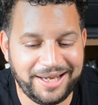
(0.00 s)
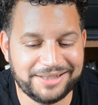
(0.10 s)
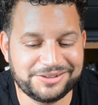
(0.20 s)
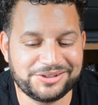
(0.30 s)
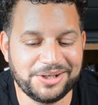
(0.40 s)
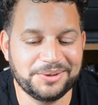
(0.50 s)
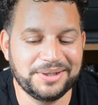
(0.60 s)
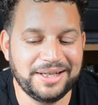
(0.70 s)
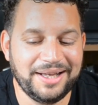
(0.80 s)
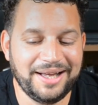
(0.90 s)
And
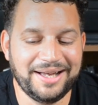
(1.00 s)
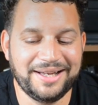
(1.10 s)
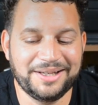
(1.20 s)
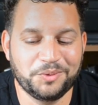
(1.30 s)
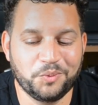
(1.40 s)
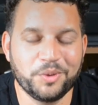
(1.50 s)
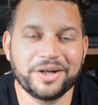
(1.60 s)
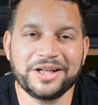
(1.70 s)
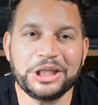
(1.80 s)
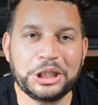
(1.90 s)
so
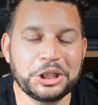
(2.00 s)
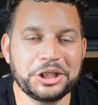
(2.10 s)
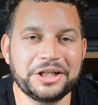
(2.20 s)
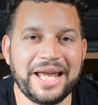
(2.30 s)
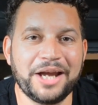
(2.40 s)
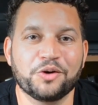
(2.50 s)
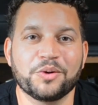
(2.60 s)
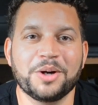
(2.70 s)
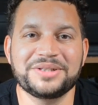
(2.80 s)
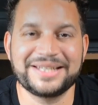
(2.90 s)
we're going to learn and
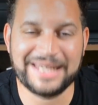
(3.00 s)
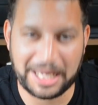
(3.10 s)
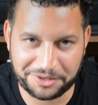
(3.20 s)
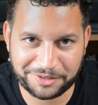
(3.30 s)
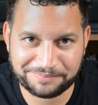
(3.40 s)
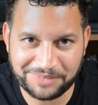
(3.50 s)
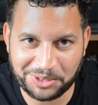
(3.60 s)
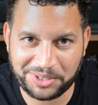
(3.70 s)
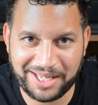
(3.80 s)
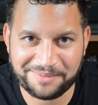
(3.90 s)
grow together,
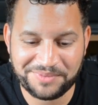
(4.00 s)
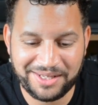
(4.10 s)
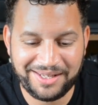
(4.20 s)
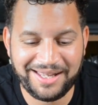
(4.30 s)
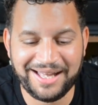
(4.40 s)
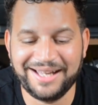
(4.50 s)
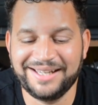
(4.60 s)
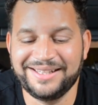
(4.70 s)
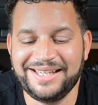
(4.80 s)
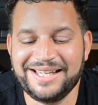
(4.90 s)
okay?
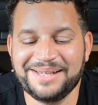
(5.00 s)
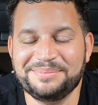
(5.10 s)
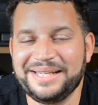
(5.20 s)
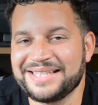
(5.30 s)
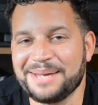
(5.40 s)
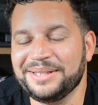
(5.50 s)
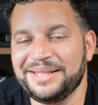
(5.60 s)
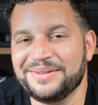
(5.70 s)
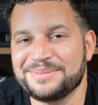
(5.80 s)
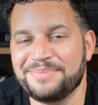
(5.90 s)
Because I
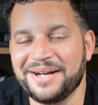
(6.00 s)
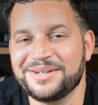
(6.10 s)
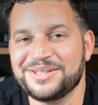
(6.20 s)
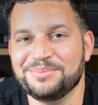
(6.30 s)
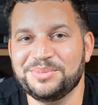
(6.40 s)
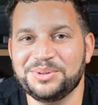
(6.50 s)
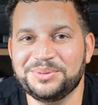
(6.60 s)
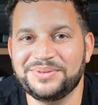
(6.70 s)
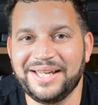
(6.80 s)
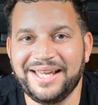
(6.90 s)
believe it's better to
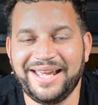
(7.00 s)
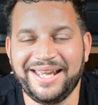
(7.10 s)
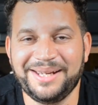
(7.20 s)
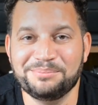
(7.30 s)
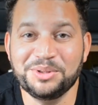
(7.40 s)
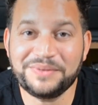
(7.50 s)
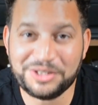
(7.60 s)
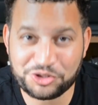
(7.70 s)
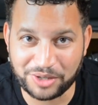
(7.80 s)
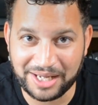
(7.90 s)
move a
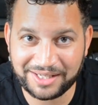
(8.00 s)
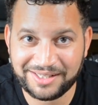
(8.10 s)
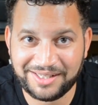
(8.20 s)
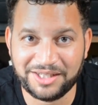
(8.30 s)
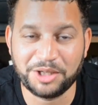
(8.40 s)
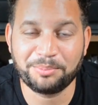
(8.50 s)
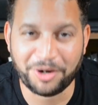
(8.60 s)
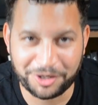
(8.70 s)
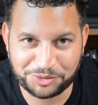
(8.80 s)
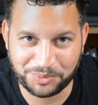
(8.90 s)
moving truck than a
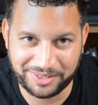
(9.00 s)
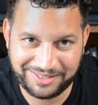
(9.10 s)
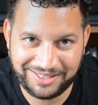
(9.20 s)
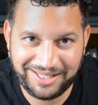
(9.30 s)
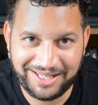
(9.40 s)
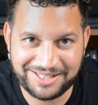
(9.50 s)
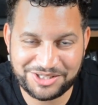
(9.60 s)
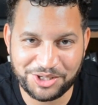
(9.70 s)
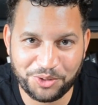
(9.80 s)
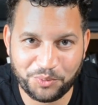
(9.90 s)
parked one. And
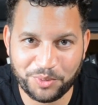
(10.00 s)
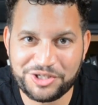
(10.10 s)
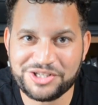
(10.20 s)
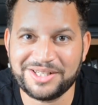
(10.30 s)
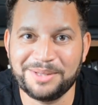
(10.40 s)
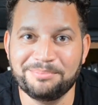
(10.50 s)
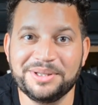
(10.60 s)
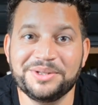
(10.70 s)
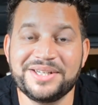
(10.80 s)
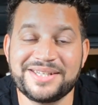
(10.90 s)
so we're just going to
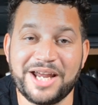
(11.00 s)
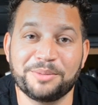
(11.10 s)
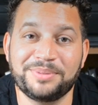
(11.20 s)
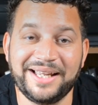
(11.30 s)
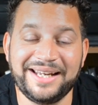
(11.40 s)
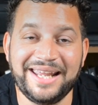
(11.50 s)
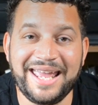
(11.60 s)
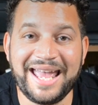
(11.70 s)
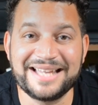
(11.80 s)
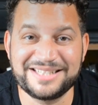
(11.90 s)
build this airplane
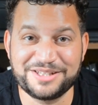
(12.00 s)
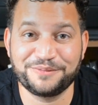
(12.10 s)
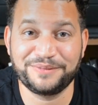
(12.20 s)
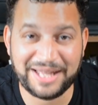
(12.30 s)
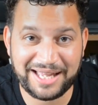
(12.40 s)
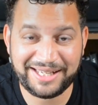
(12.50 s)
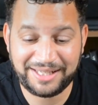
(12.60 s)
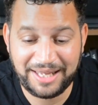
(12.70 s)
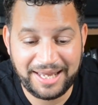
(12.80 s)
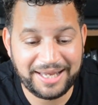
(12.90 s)
as it's
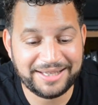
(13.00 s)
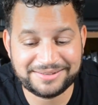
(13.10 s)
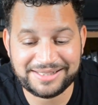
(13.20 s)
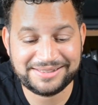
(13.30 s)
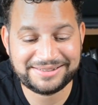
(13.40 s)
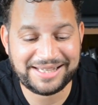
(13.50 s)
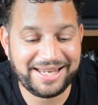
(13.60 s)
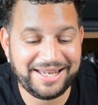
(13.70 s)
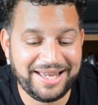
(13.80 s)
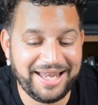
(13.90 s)
flying, as they
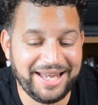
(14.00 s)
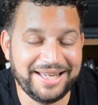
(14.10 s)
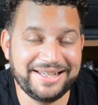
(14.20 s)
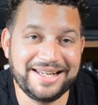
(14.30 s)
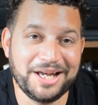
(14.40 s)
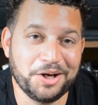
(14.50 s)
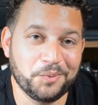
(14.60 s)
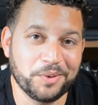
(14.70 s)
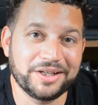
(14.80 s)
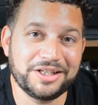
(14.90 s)
say, and
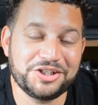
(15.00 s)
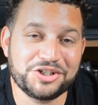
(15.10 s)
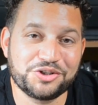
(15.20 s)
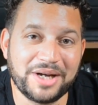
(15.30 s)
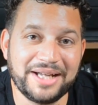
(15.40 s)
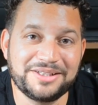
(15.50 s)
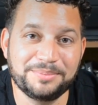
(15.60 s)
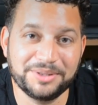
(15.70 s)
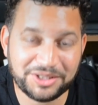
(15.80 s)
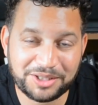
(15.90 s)
we're going to just try to
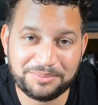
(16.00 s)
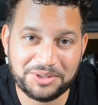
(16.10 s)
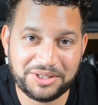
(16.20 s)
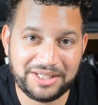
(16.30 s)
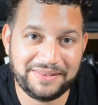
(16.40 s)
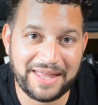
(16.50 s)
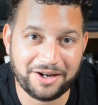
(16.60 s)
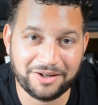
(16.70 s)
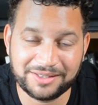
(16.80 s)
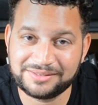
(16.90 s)
build a community
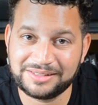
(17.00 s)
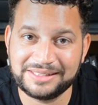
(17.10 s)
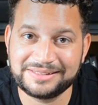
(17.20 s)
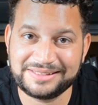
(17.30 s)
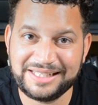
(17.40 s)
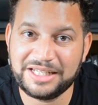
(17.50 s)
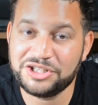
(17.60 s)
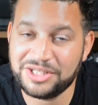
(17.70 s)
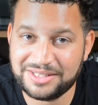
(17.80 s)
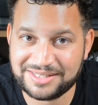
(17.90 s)
that honestly is seeking
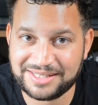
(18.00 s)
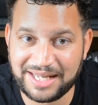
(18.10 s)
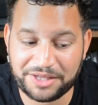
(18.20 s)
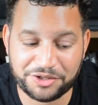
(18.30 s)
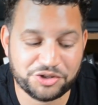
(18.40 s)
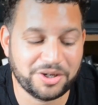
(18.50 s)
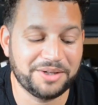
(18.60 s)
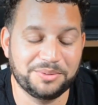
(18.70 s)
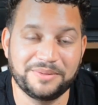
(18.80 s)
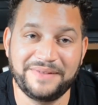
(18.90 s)
Jesus together and
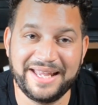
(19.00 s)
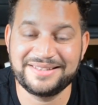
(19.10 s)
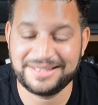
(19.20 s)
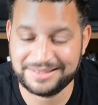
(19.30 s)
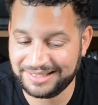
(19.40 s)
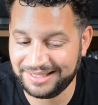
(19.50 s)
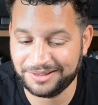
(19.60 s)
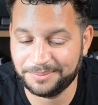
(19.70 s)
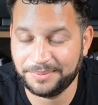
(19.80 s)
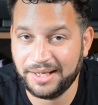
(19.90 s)
trying to advance his
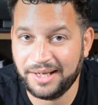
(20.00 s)
kingdom.